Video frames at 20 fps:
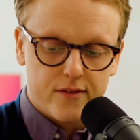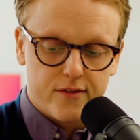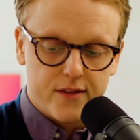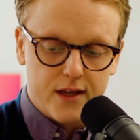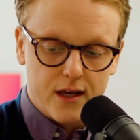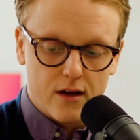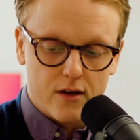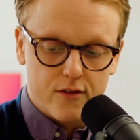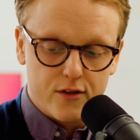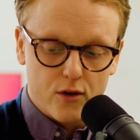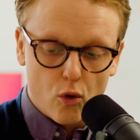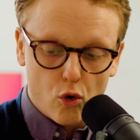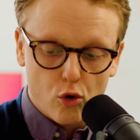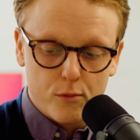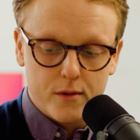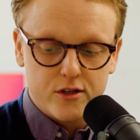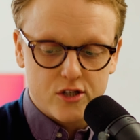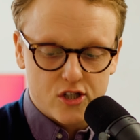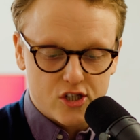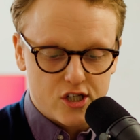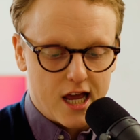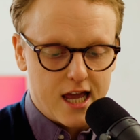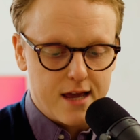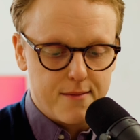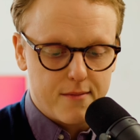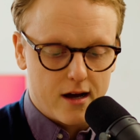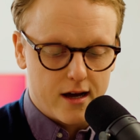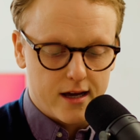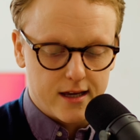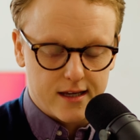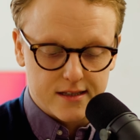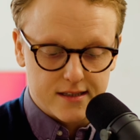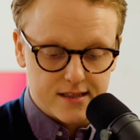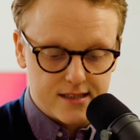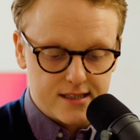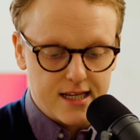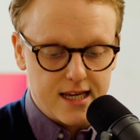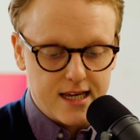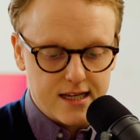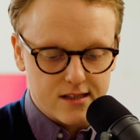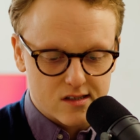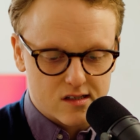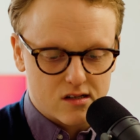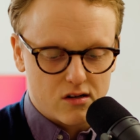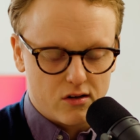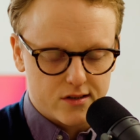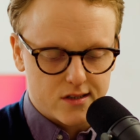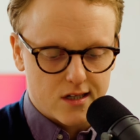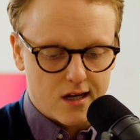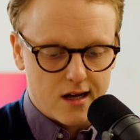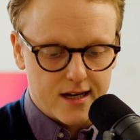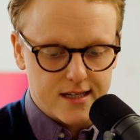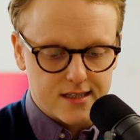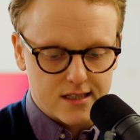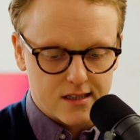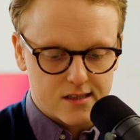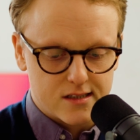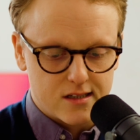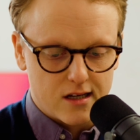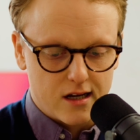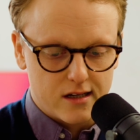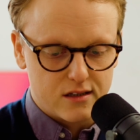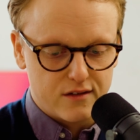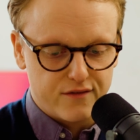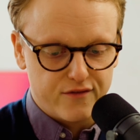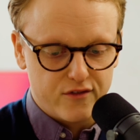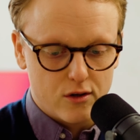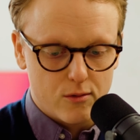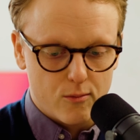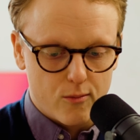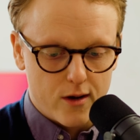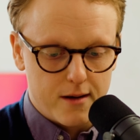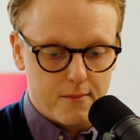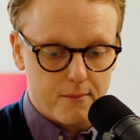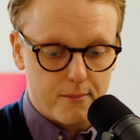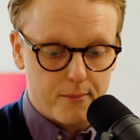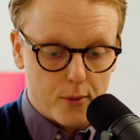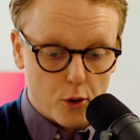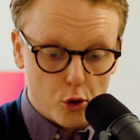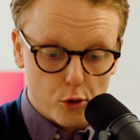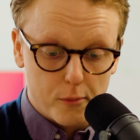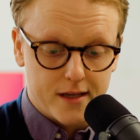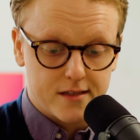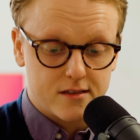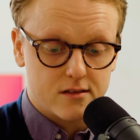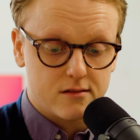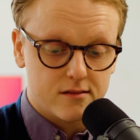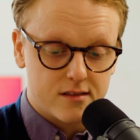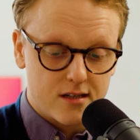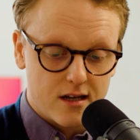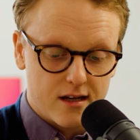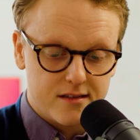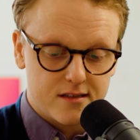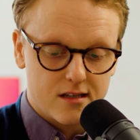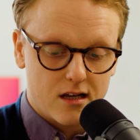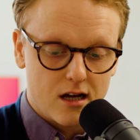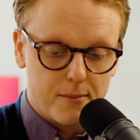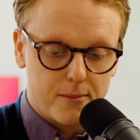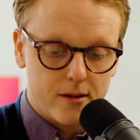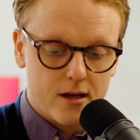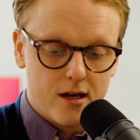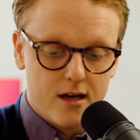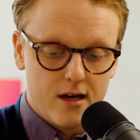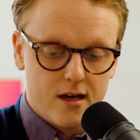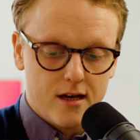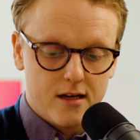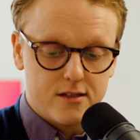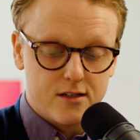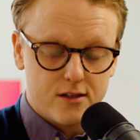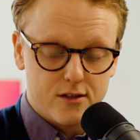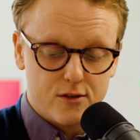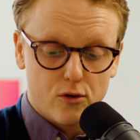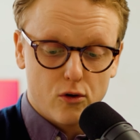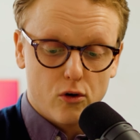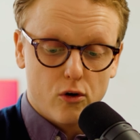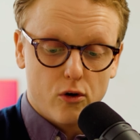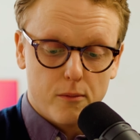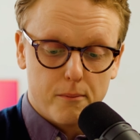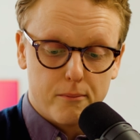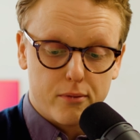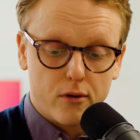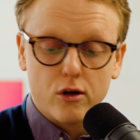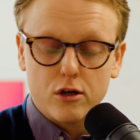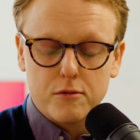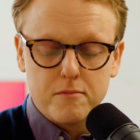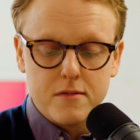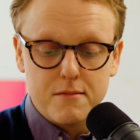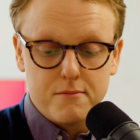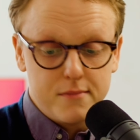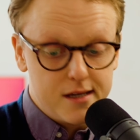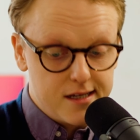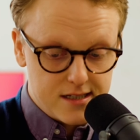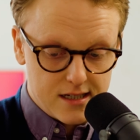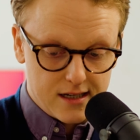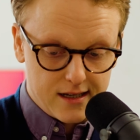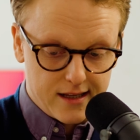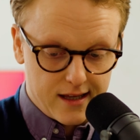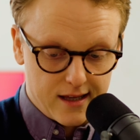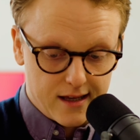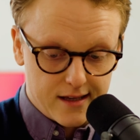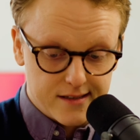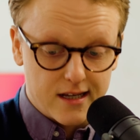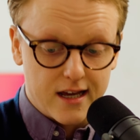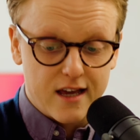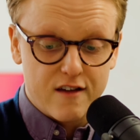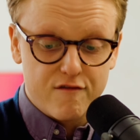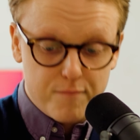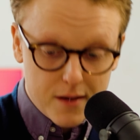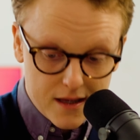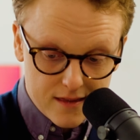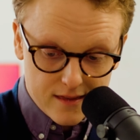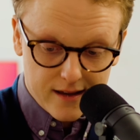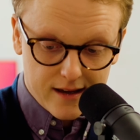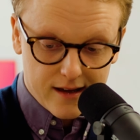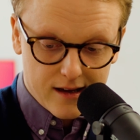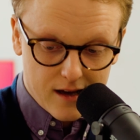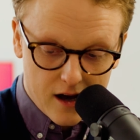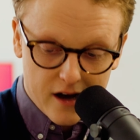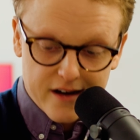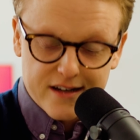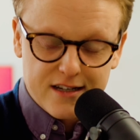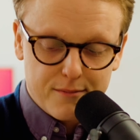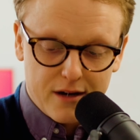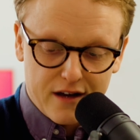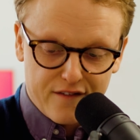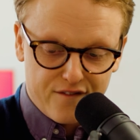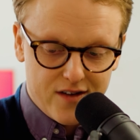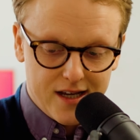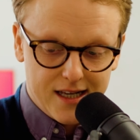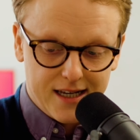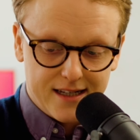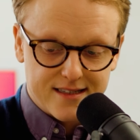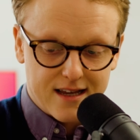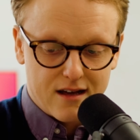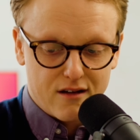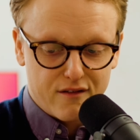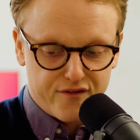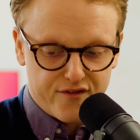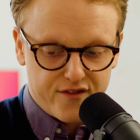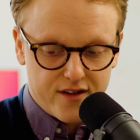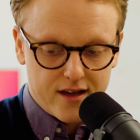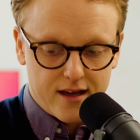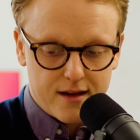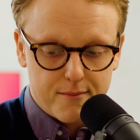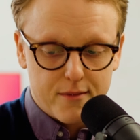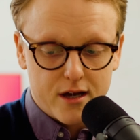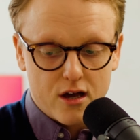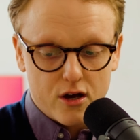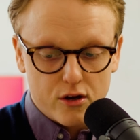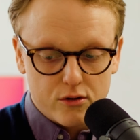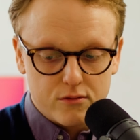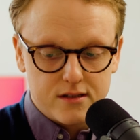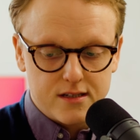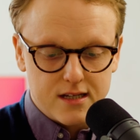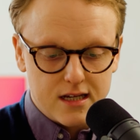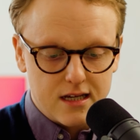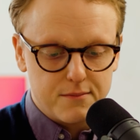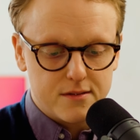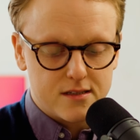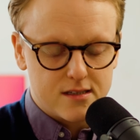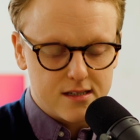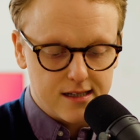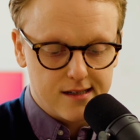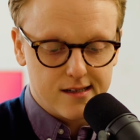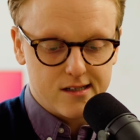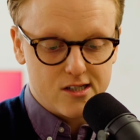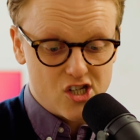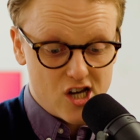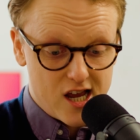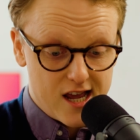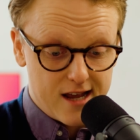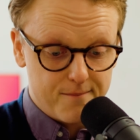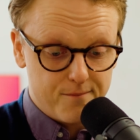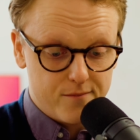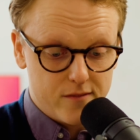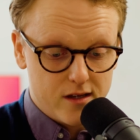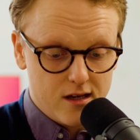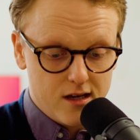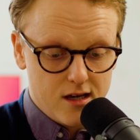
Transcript: The almost shame I can see in Scott's eyes at the start of the film when Paul Mescal turns up to the door broke me immediately, as I have been there, hiding my feelings out of fear and my own deep-seated shame.